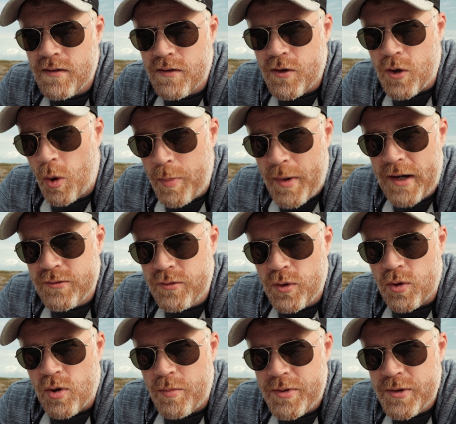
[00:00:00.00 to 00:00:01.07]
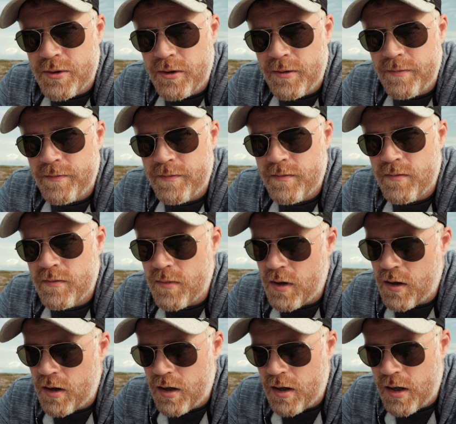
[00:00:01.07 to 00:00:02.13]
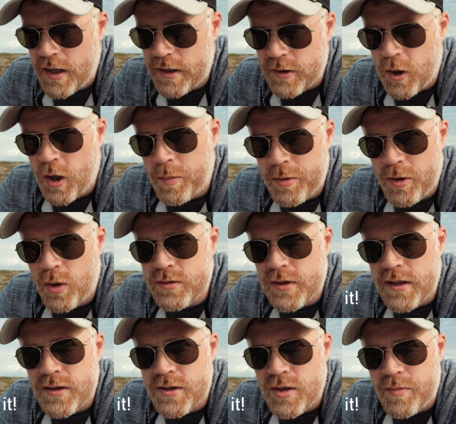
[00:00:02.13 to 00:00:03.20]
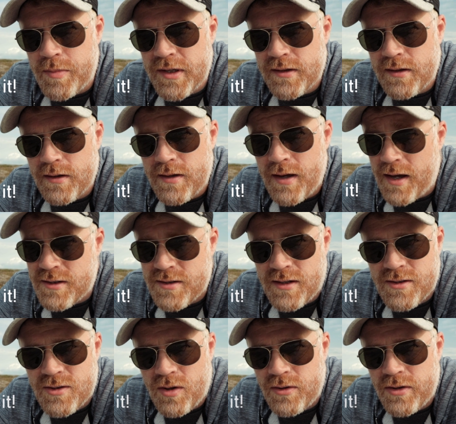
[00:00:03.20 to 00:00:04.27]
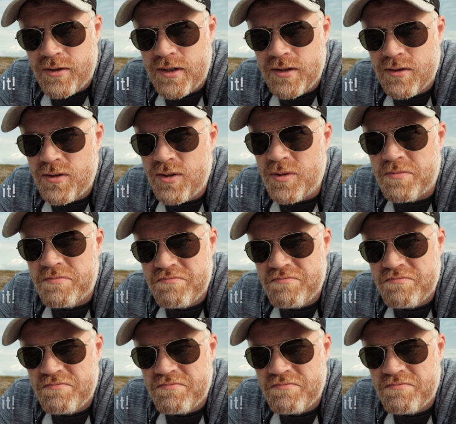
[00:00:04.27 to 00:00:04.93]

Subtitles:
go back to your computer and upload and submit that cache. That's all you need to do.